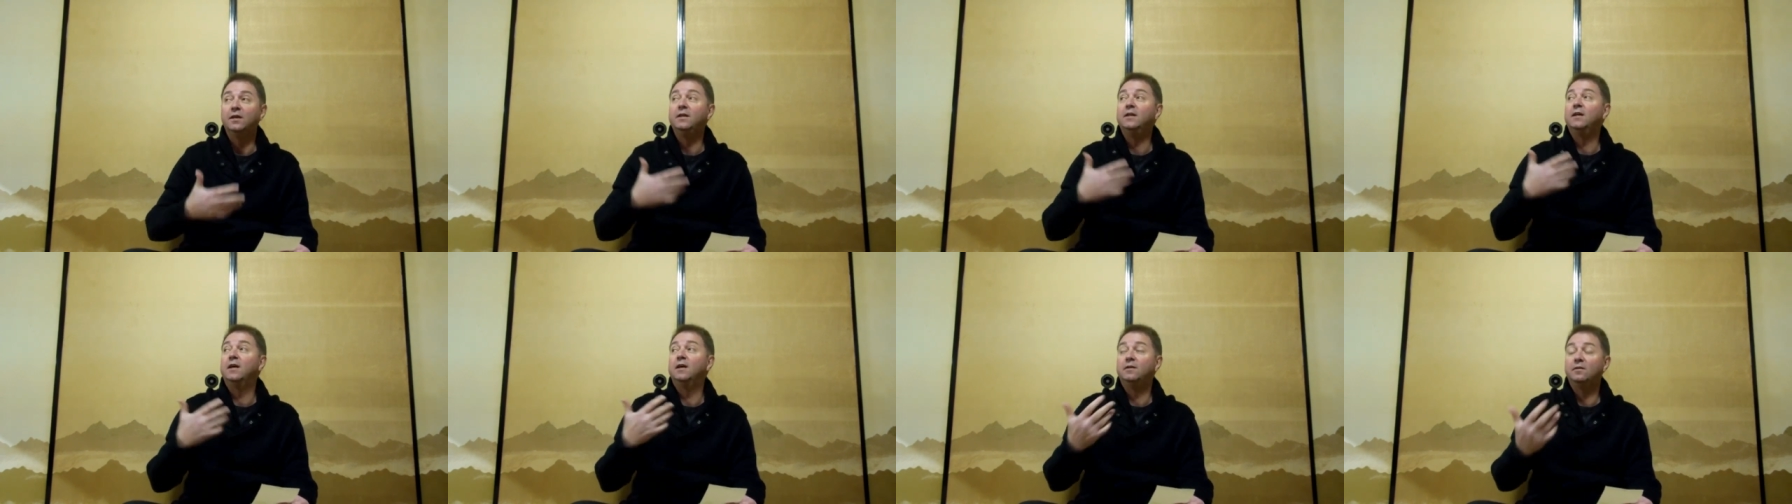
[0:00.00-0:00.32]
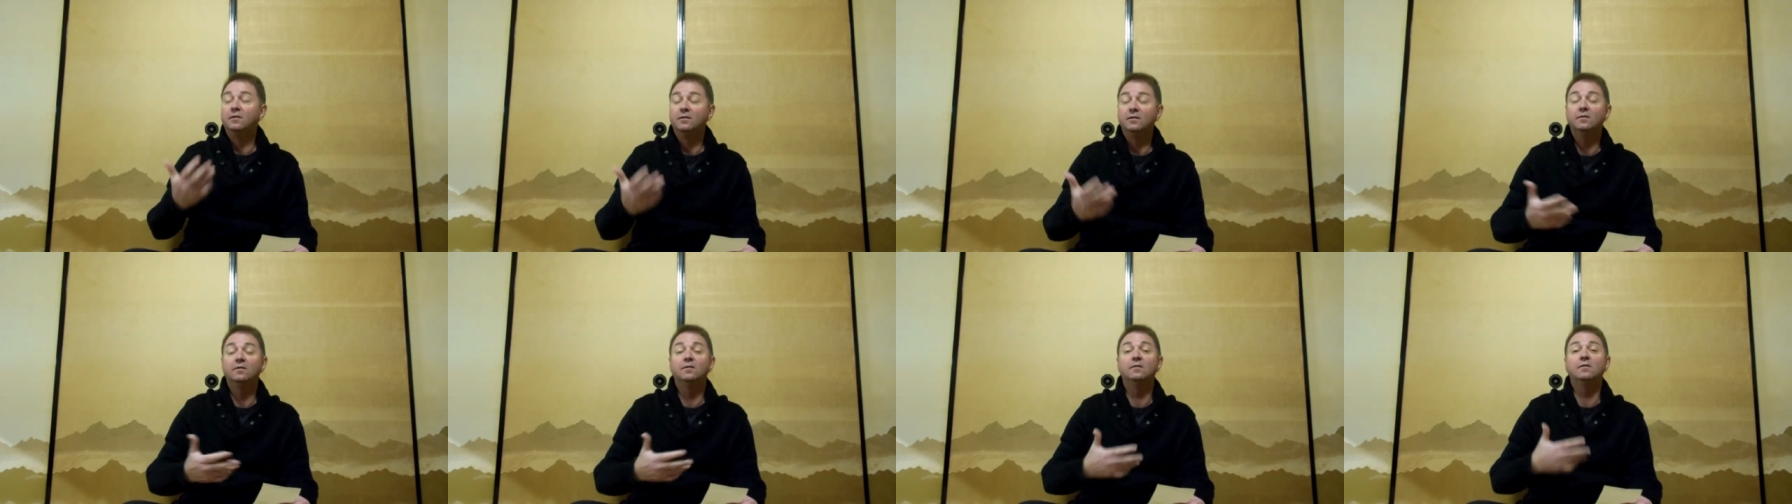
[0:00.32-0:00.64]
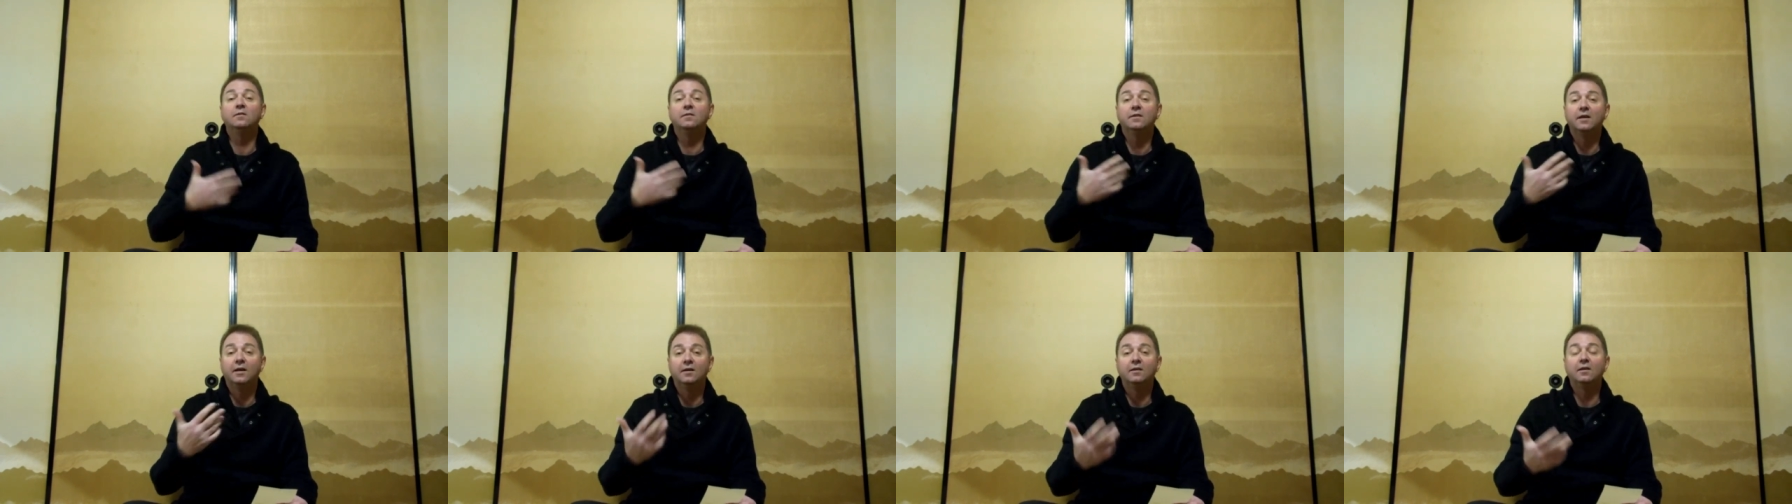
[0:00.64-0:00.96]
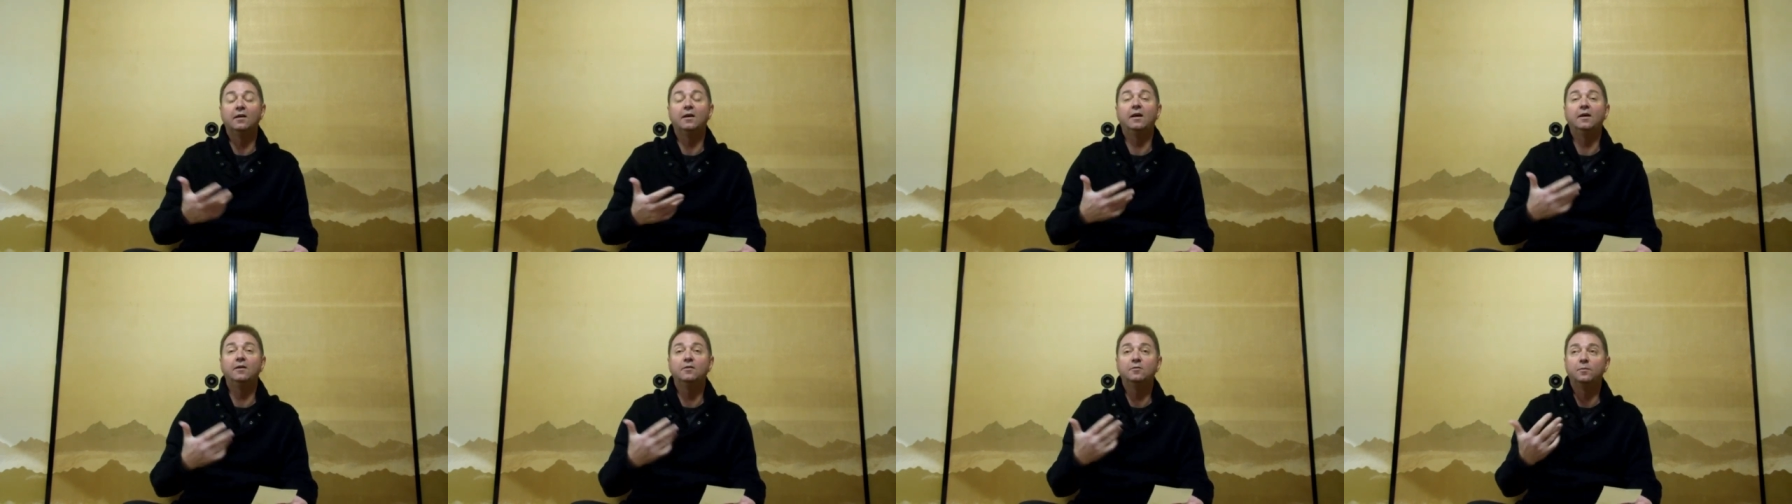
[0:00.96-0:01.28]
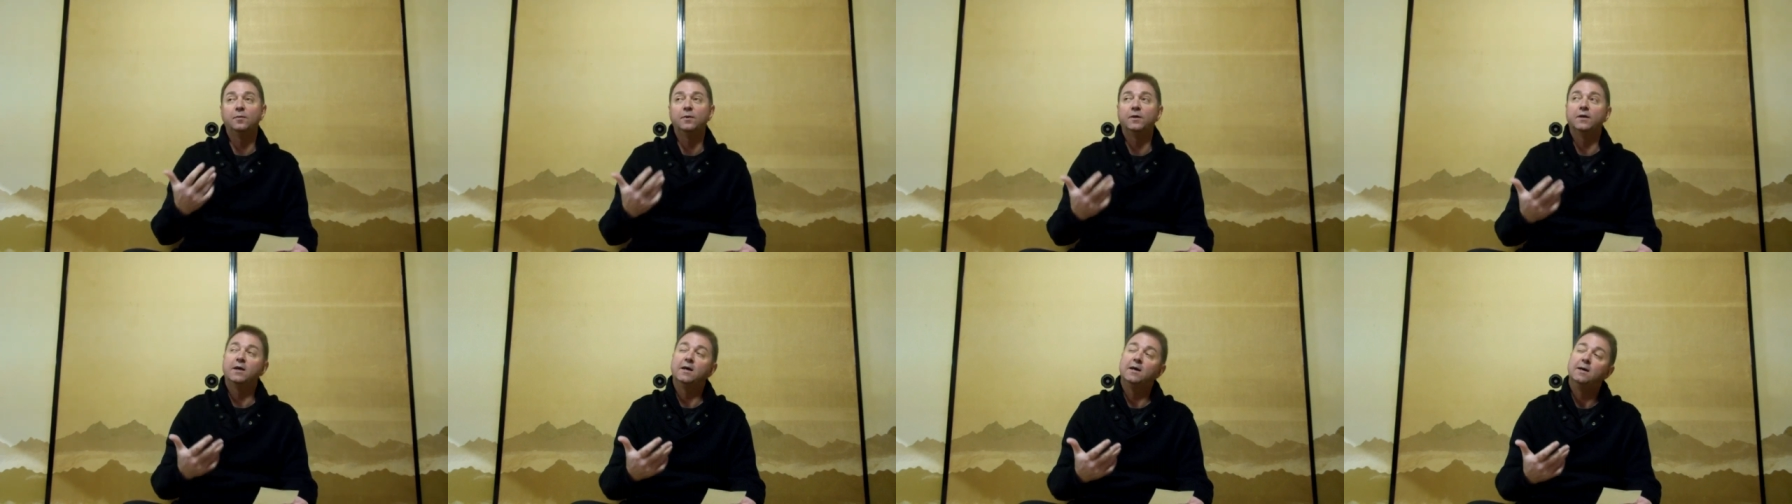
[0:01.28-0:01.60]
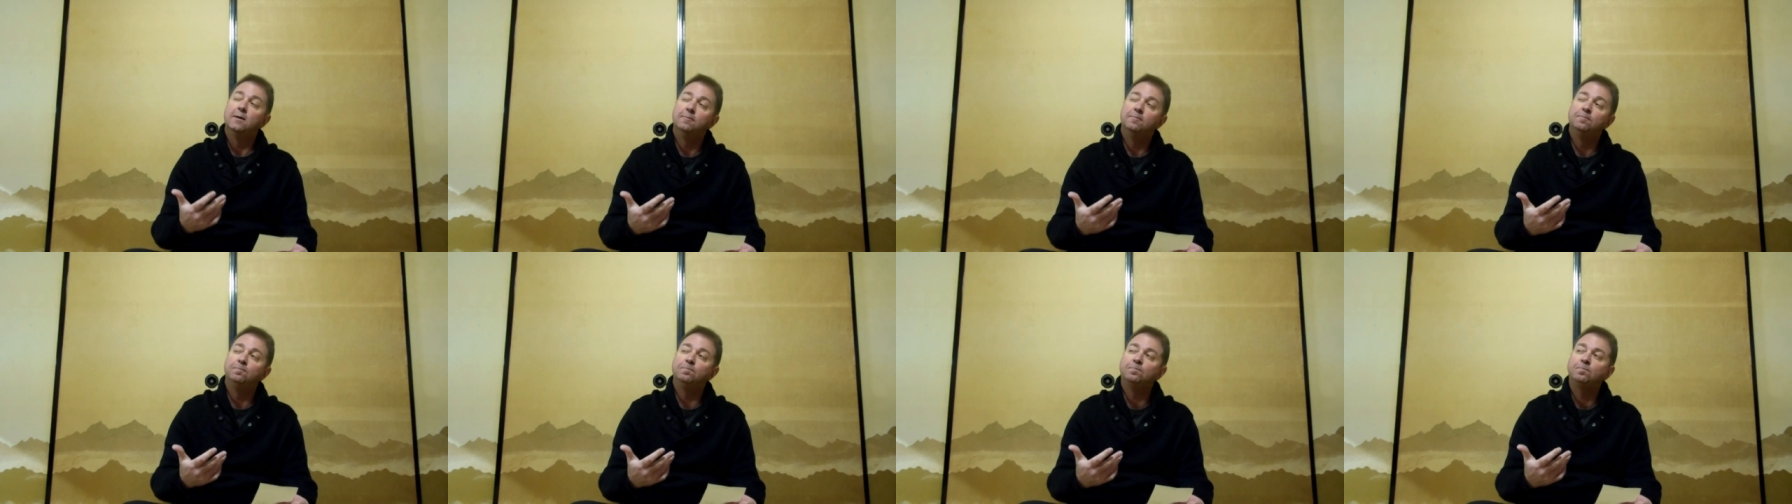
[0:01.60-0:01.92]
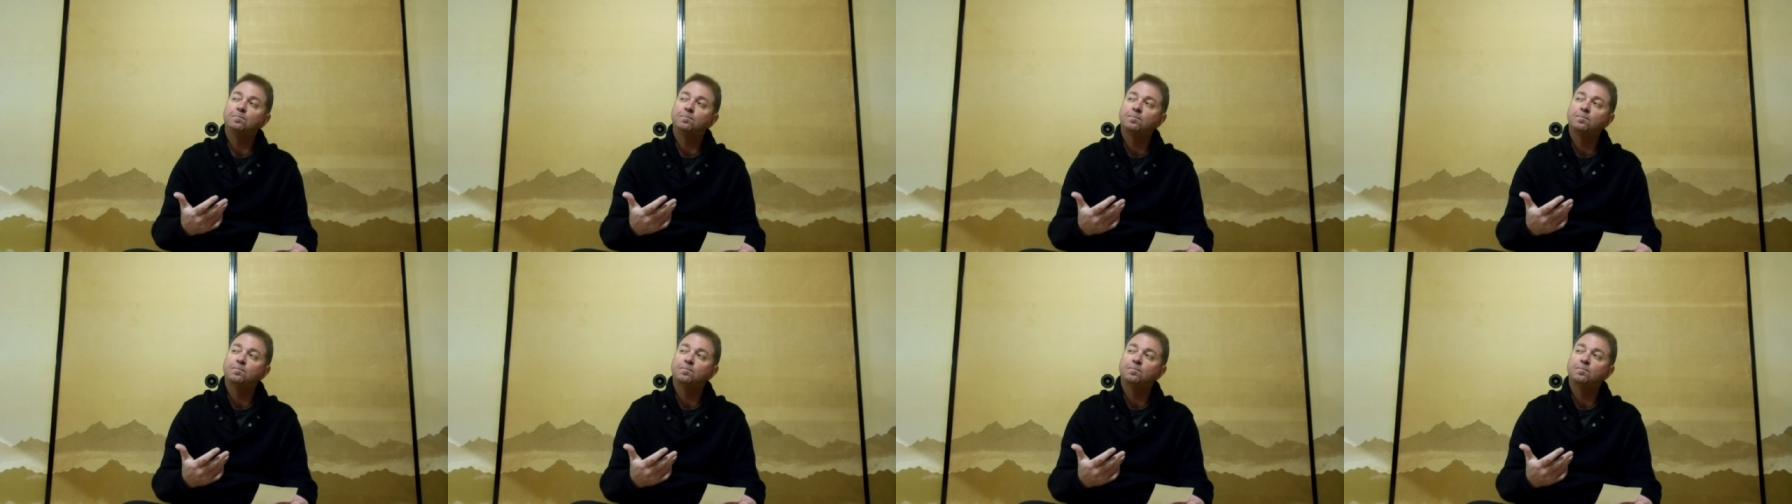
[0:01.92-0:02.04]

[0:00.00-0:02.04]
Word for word: that that has become